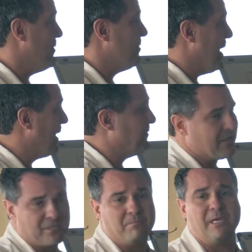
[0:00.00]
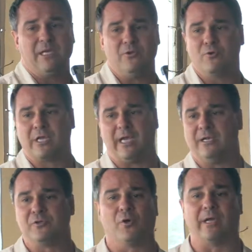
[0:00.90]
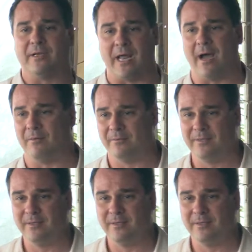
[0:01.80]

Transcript: But that doesn't mean you can't enjoy it now.